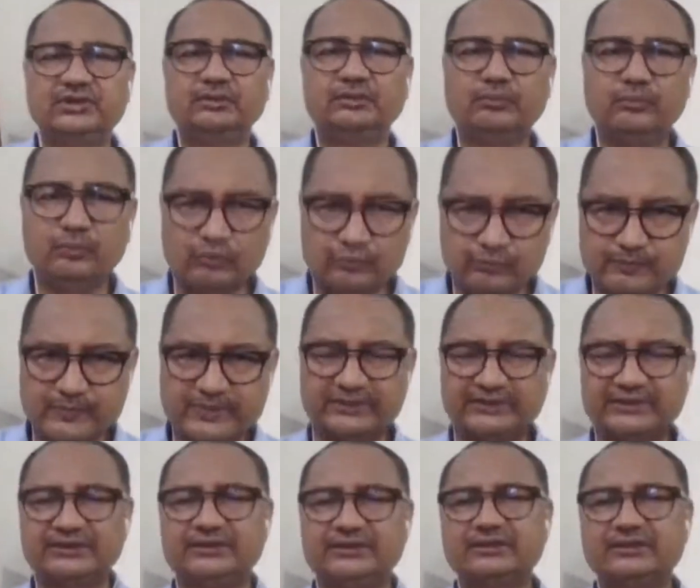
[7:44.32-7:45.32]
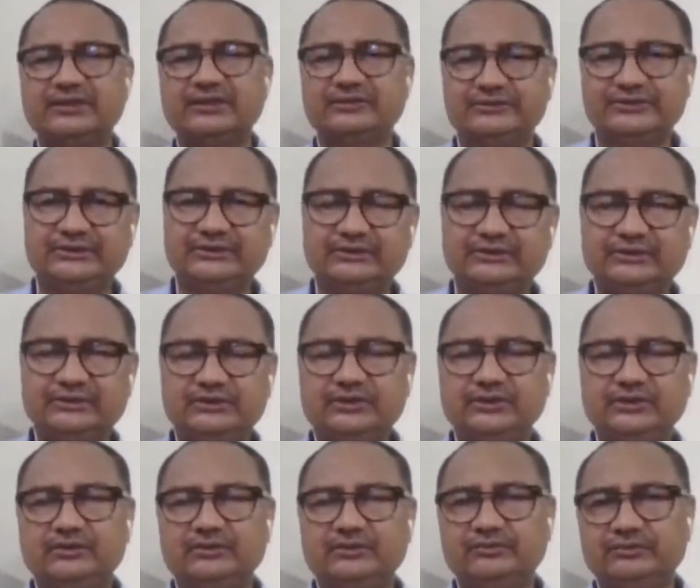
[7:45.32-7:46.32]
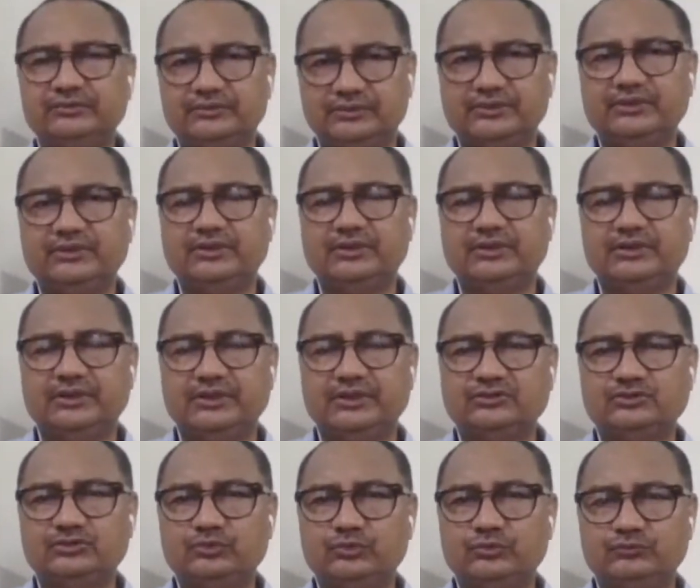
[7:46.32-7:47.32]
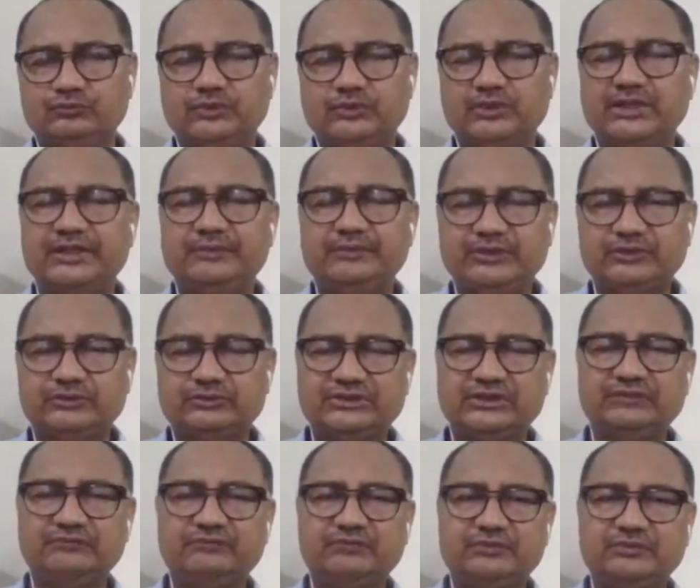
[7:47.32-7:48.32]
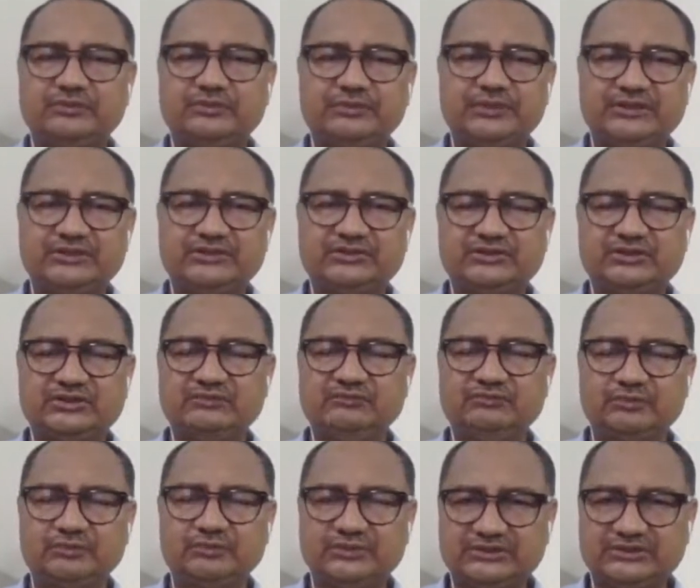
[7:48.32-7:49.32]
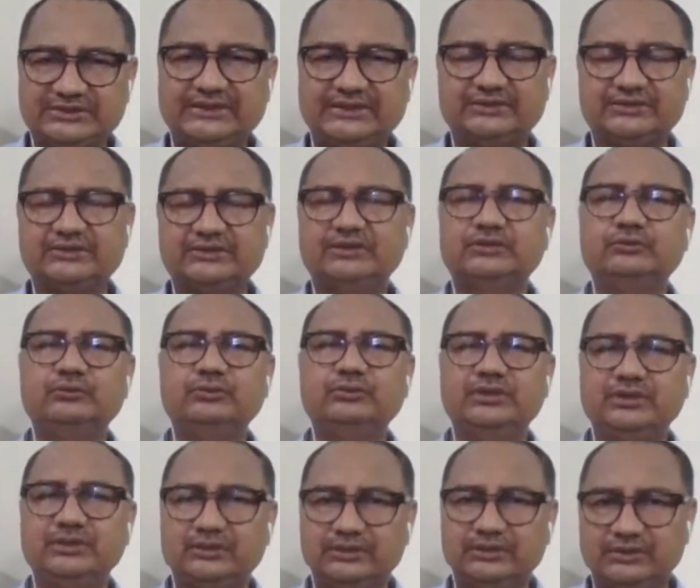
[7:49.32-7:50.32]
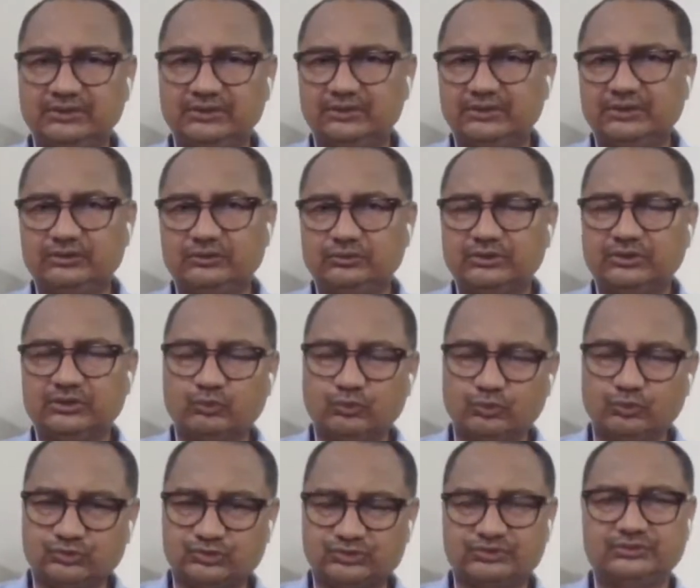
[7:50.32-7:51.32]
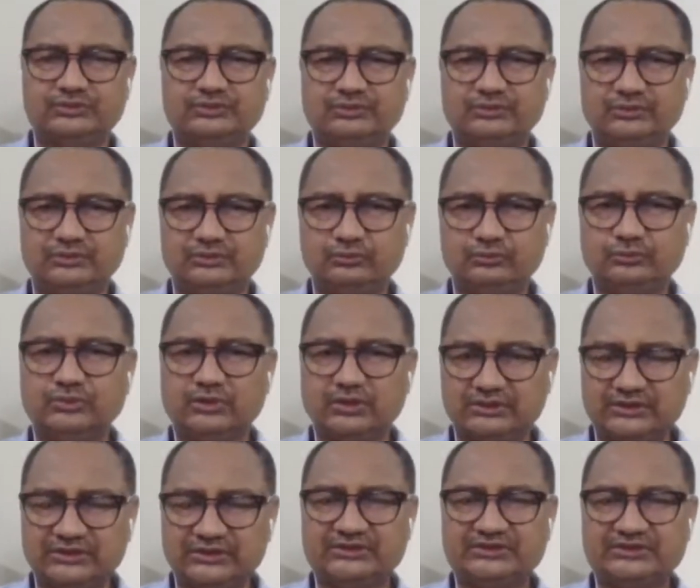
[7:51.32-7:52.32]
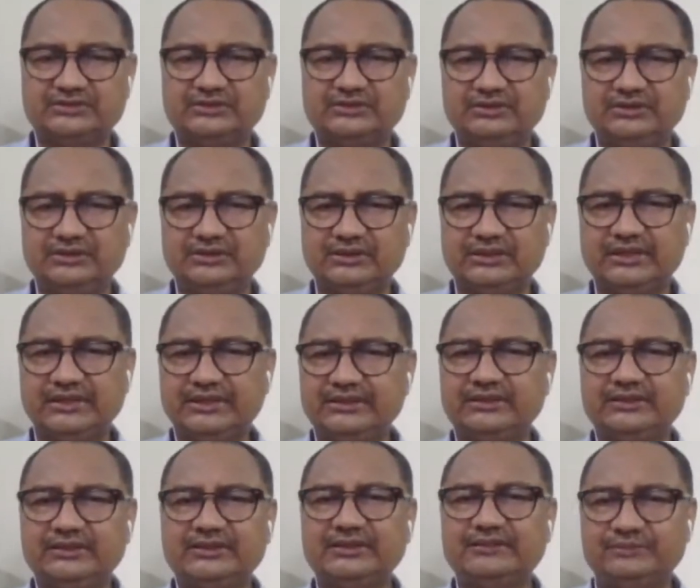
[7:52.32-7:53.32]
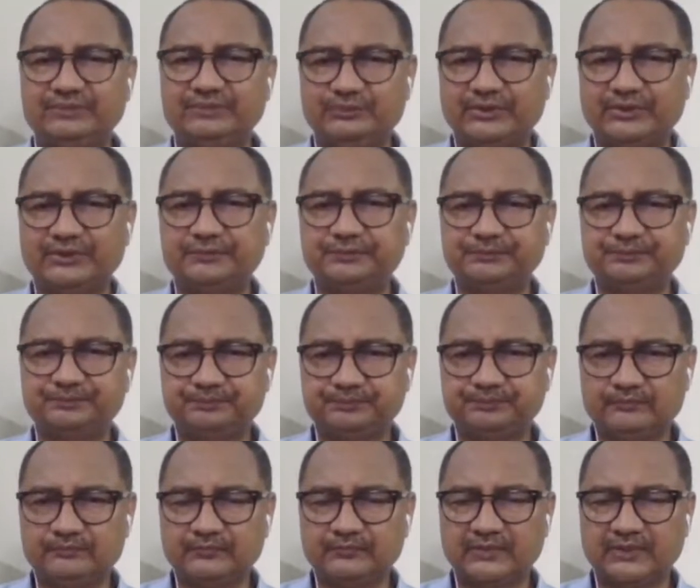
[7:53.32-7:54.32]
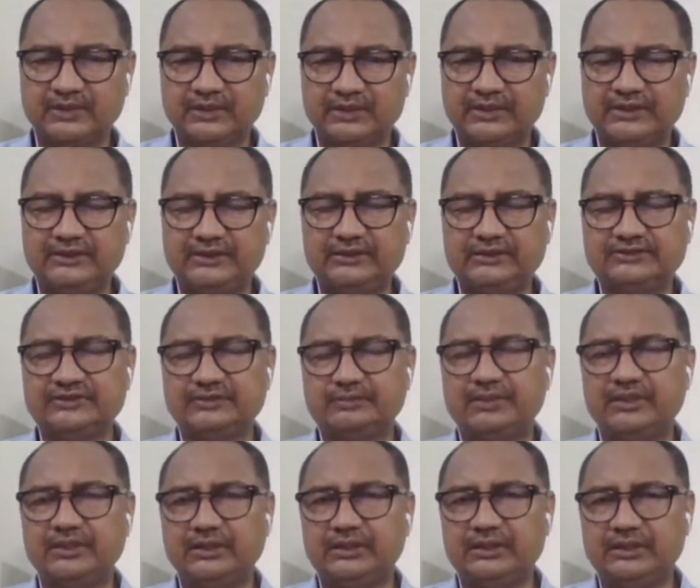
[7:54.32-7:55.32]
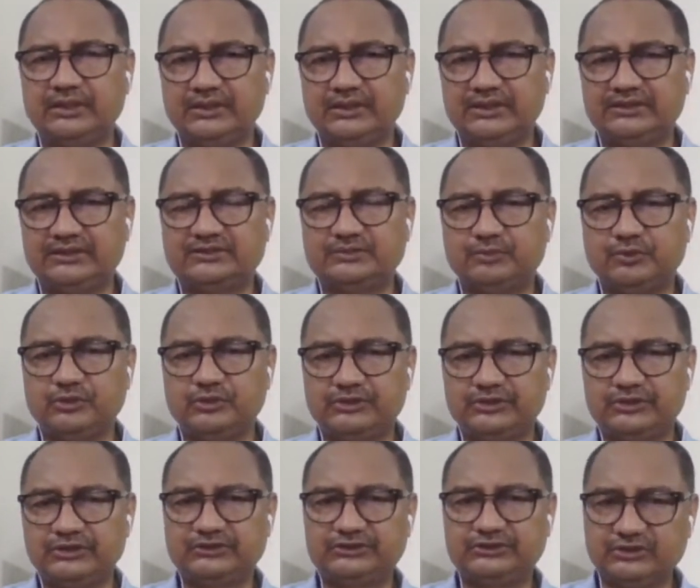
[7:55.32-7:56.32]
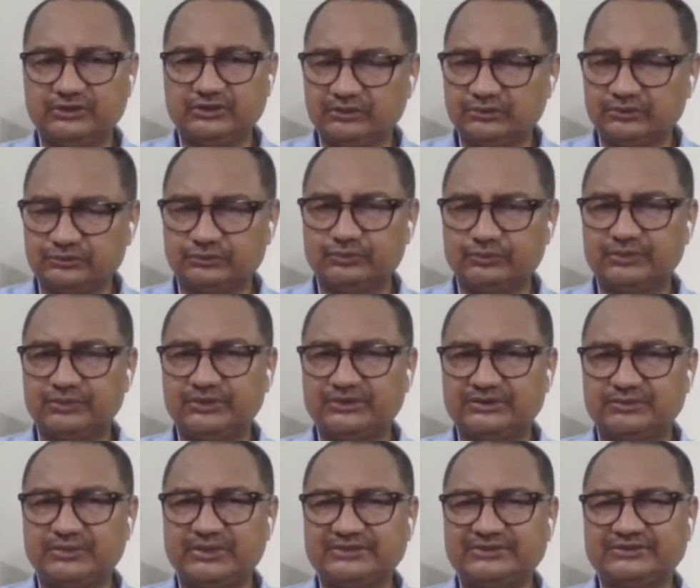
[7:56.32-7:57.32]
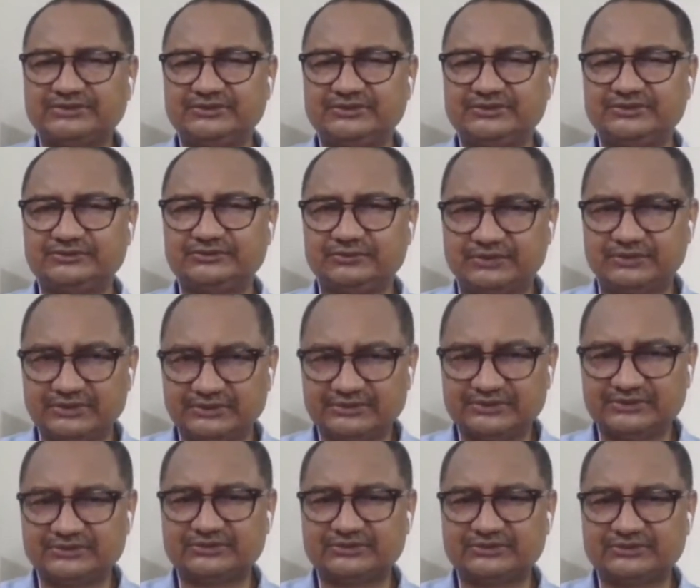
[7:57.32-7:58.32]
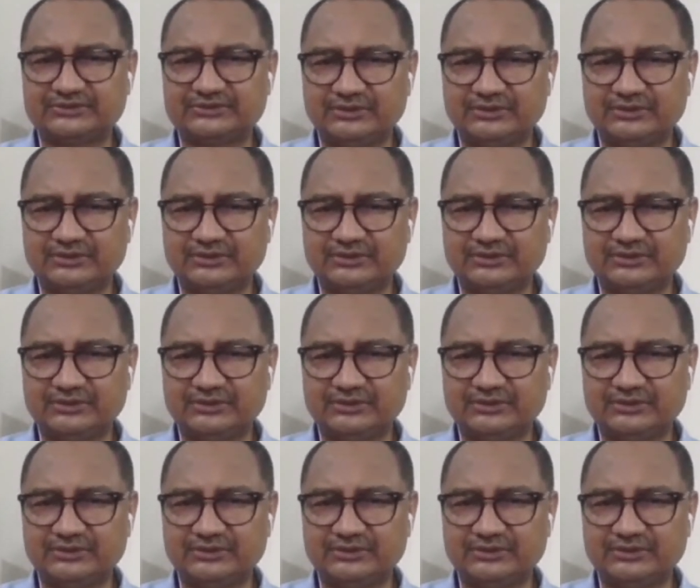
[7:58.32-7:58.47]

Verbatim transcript: movement in the country. Uh, so, for, I mean to say, from the mainstream, from the center to the to the coast to northeast, he carried it everywhere, and he is a is a politician also. He's a master strategist